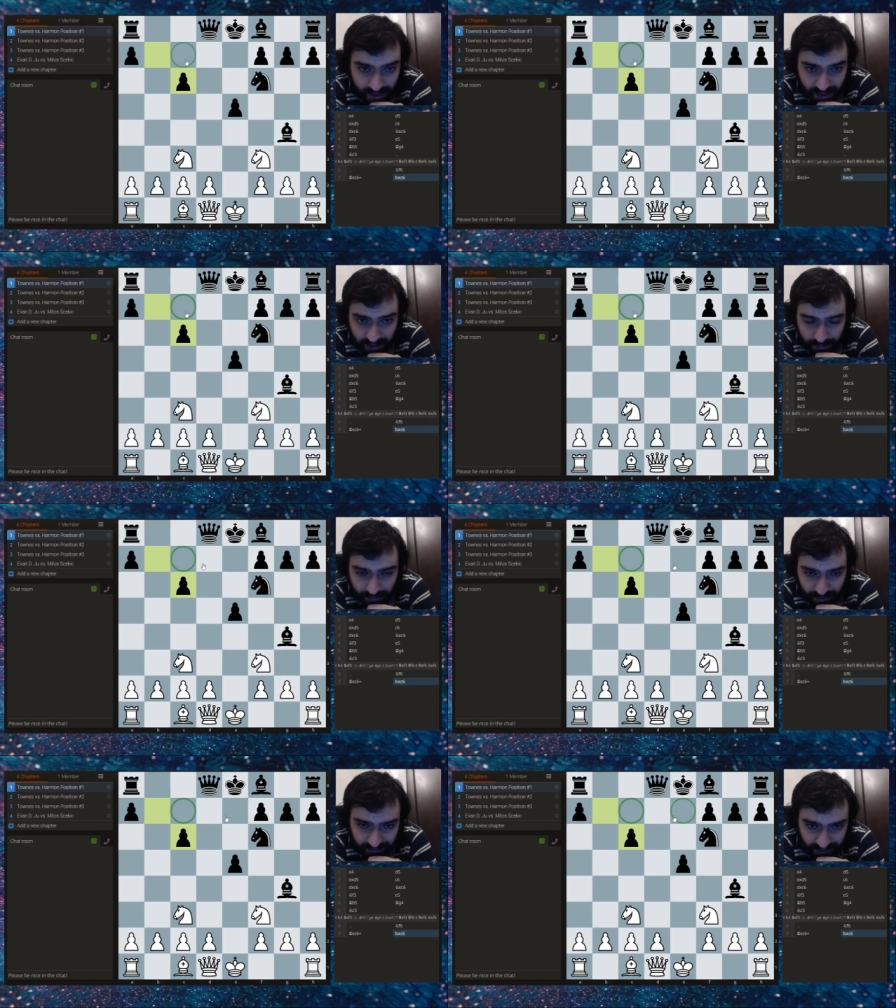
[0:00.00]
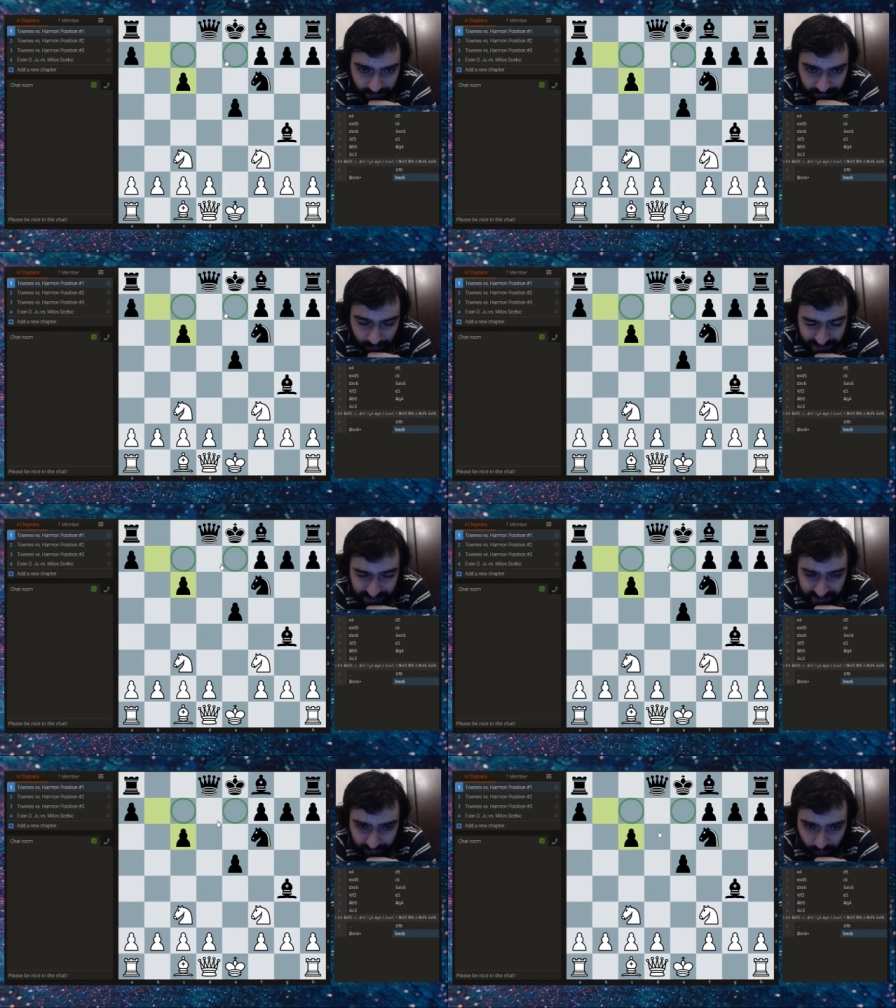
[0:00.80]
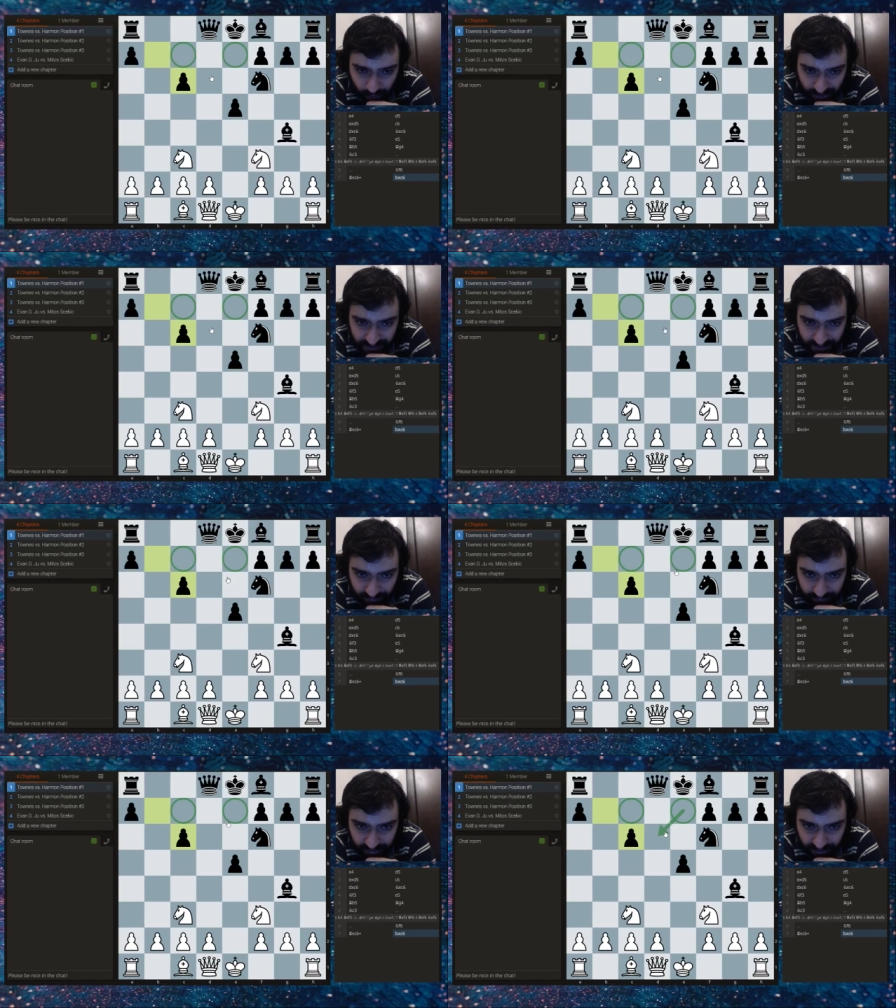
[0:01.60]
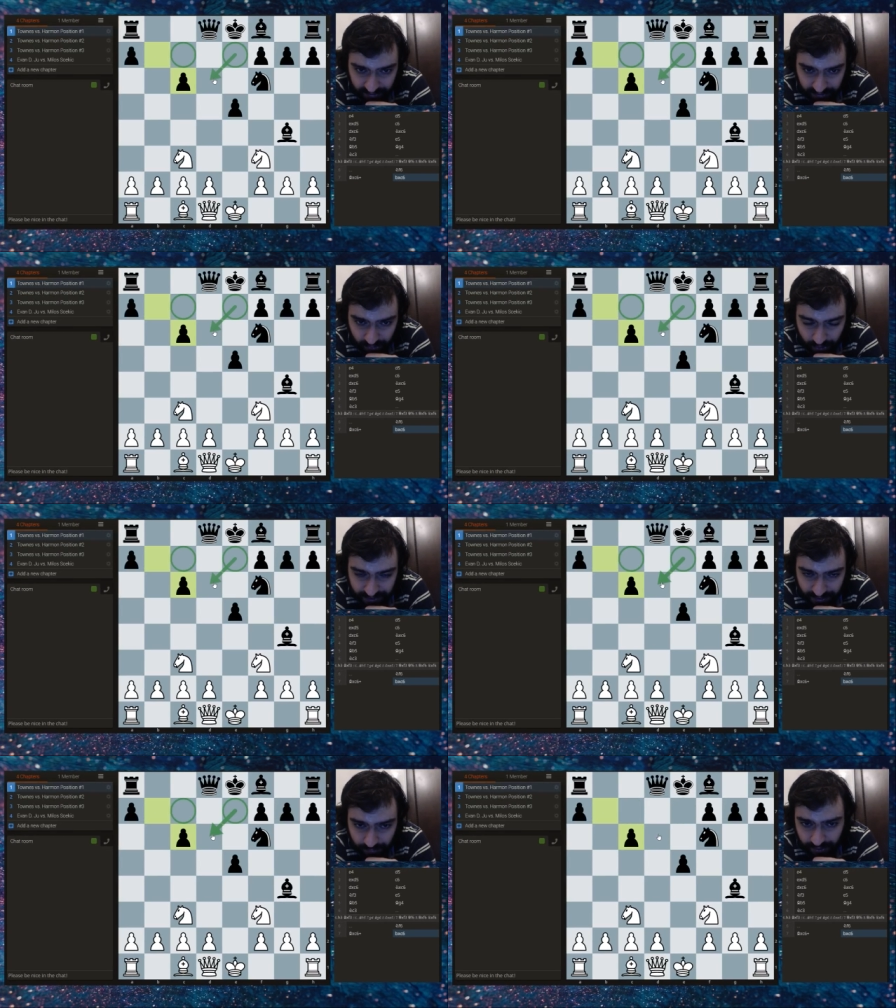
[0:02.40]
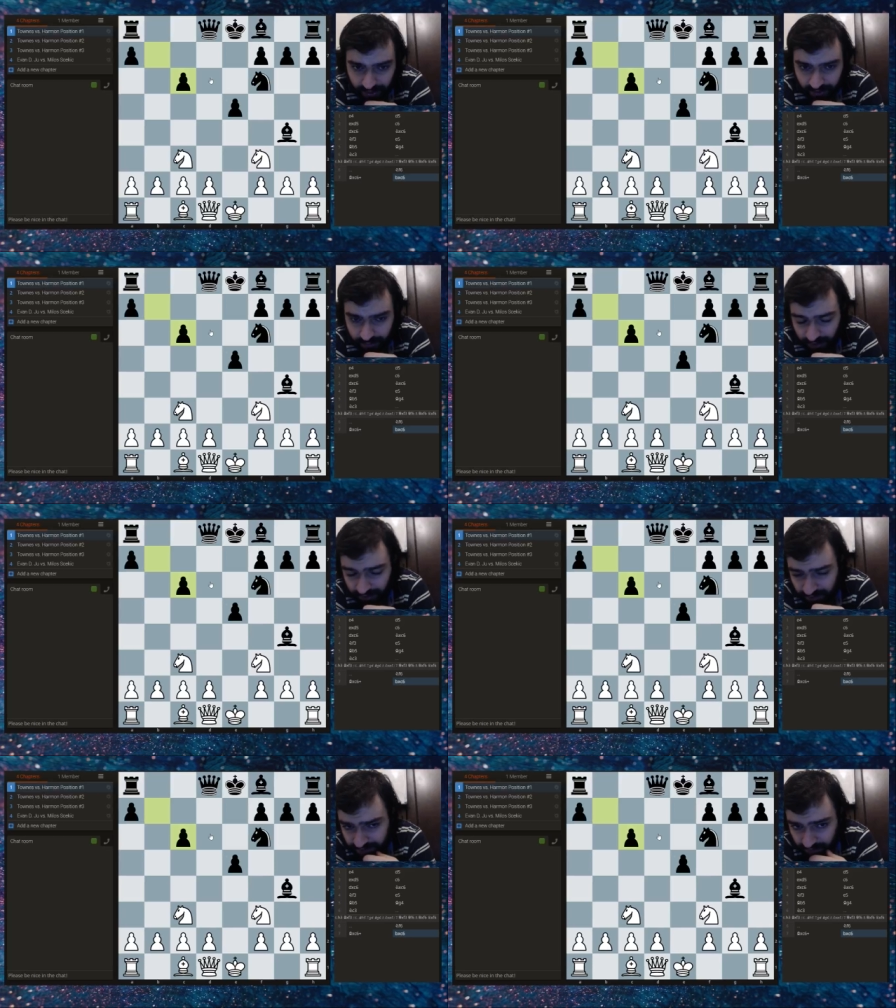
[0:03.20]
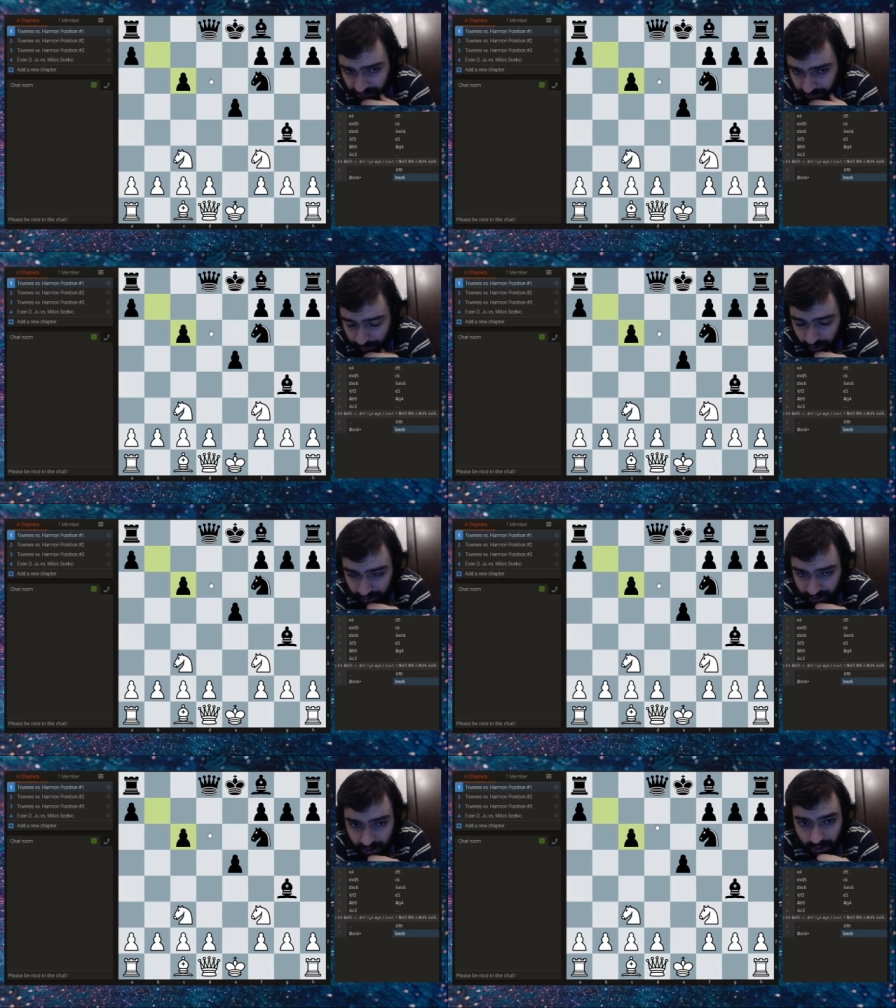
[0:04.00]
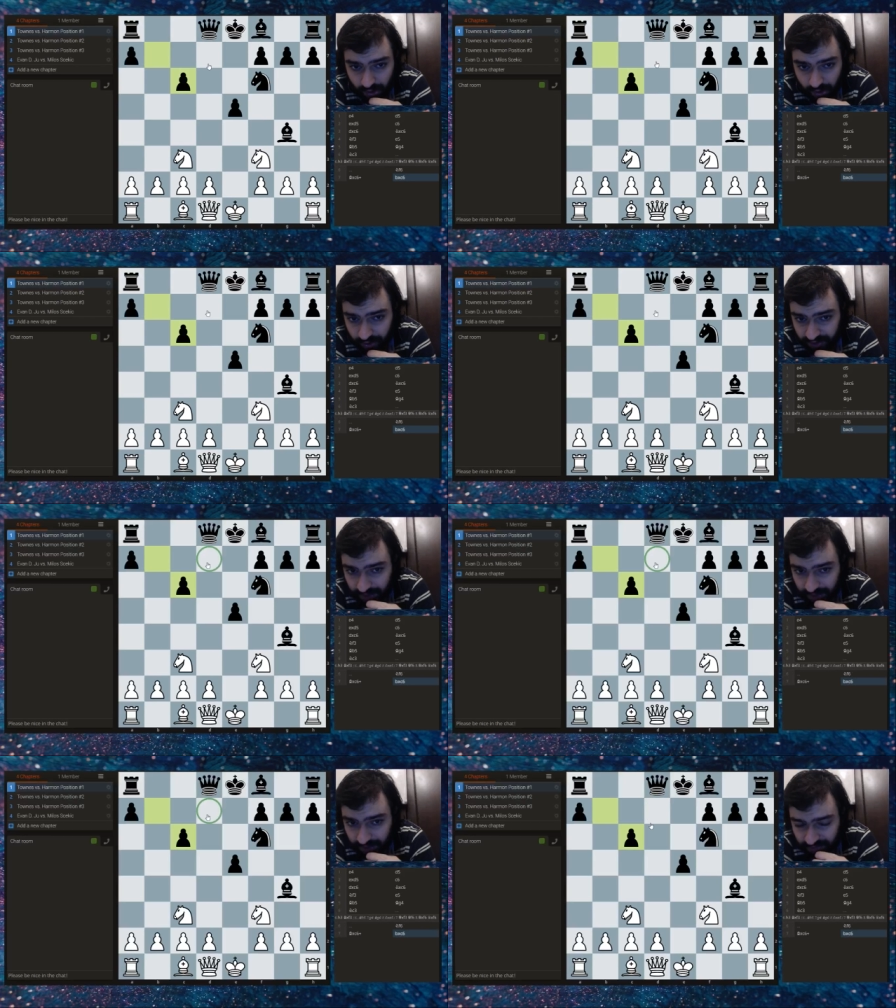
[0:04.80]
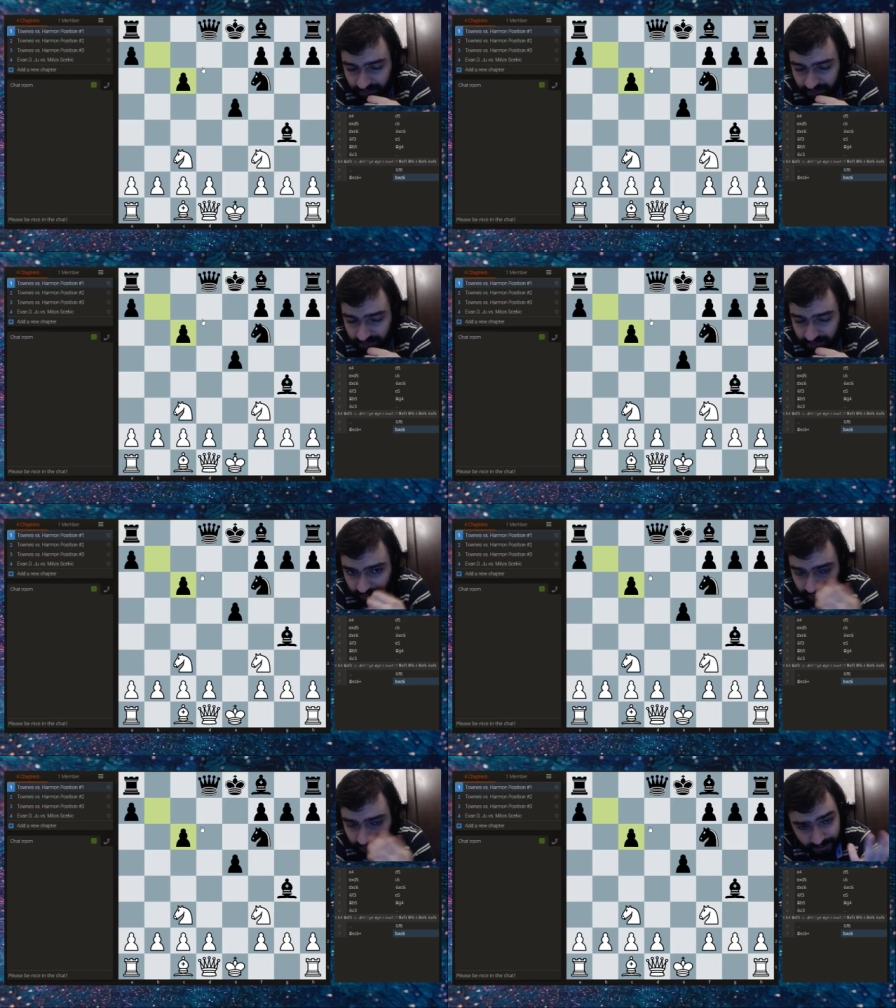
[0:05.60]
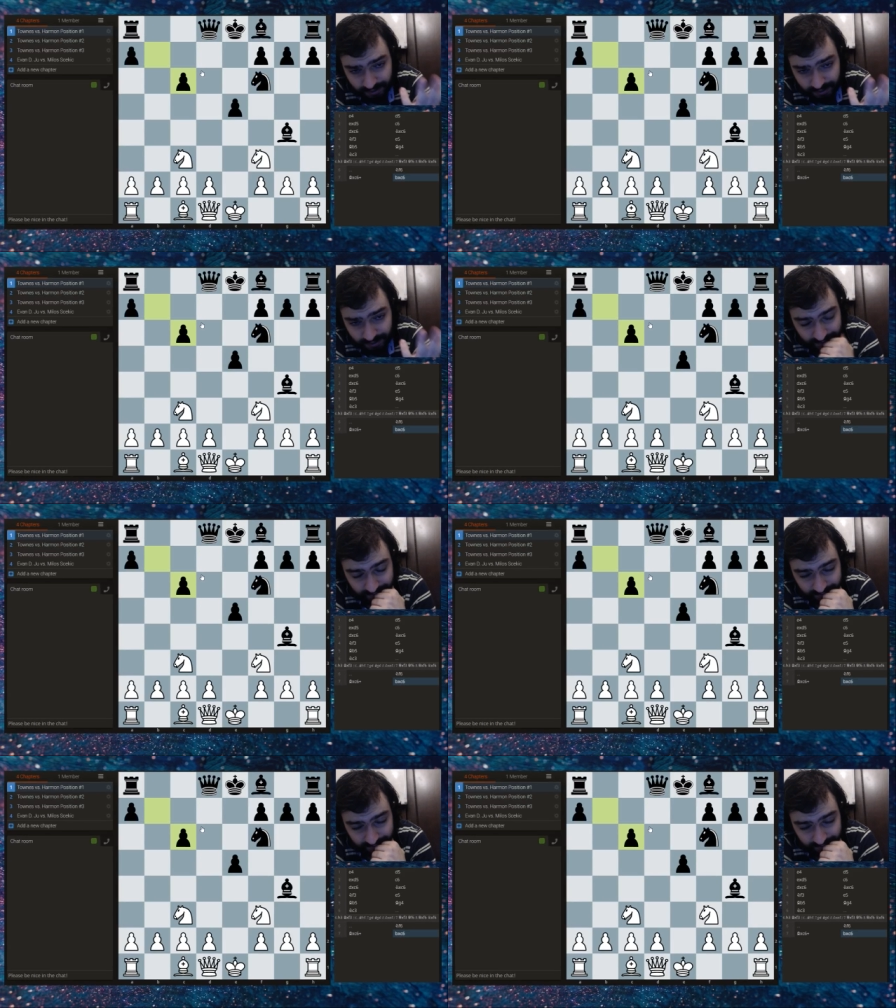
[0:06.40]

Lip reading: Either it came from c7 or e7 and it took something, then it's a d pawn, or it came from d7. And